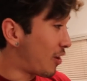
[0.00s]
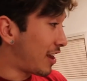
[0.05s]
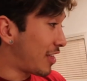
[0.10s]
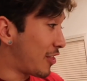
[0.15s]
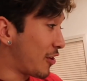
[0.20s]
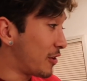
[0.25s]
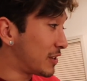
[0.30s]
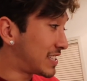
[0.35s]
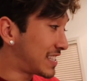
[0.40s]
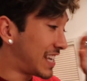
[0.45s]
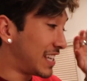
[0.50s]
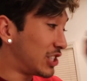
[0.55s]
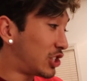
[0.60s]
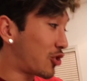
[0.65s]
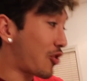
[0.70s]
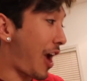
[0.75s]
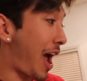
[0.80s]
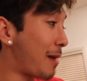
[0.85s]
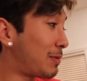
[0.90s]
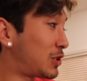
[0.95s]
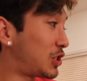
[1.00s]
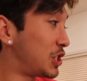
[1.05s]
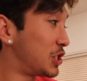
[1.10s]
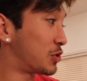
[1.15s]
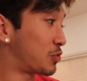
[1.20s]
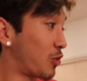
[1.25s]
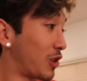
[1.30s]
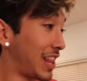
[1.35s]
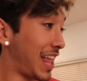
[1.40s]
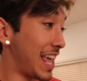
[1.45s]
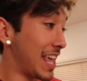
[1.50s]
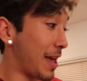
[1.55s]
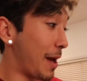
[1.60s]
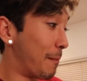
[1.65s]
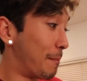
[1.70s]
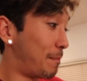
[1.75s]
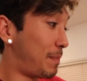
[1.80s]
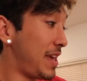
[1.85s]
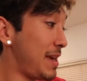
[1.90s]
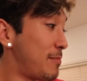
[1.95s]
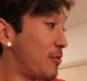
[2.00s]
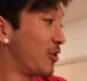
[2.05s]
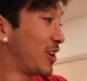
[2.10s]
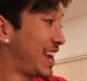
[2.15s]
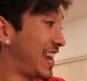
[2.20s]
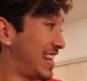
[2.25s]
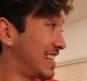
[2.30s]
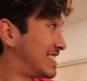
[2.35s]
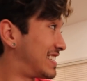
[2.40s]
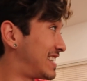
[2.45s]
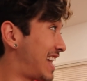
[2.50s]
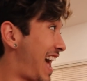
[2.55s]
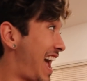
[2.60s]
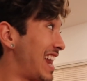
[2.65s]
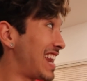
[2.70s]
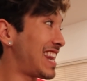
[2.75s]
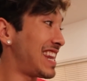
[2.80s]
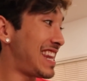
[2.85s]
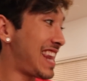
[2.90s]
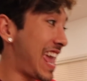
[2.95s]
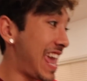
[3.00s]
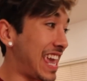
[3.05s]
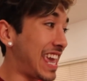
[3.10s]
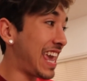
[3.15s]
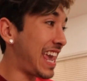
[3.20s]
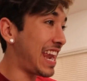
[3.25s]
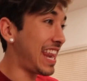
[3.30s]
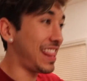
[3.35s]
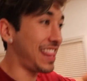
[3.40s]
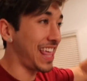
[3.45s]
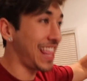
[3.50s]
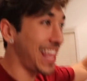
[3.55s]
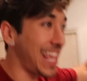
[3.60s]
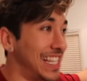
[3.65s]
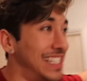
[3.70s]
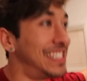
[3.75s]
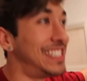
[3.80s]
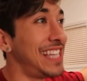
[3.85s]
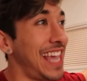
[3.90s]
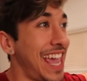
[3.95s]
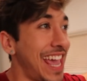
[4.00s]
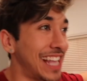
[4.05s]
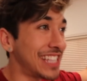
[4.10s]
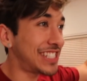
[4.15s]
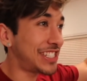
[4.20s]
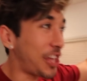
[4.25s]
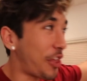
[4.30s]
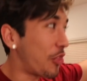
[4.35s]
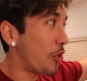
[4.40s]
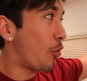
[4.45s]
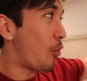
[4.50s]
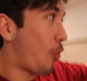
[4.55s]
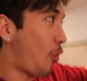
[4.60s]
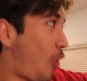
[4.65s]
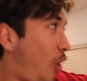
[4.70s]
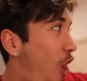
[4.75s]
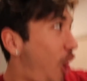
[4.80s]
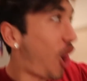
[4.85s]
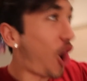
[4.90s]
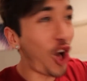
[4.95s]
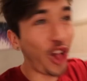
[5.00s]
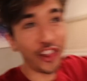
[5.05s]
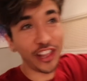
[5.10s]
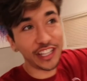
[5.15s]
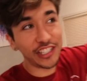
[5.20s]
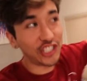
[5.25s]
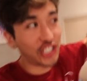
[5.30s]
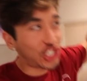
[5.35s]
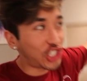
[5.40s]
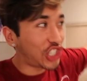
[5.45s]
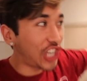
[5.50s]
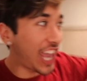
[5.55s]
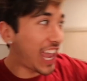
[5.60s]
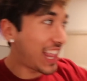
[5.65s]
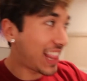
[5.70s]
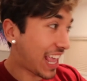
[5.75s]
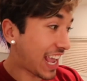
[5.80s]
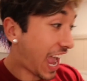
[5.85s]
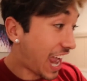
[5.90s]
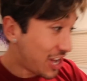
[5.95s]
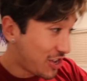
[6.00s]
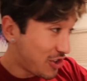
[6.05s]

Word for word: one of those contraptions where, like, people get inside naked and they, like, dance on the wall and like, I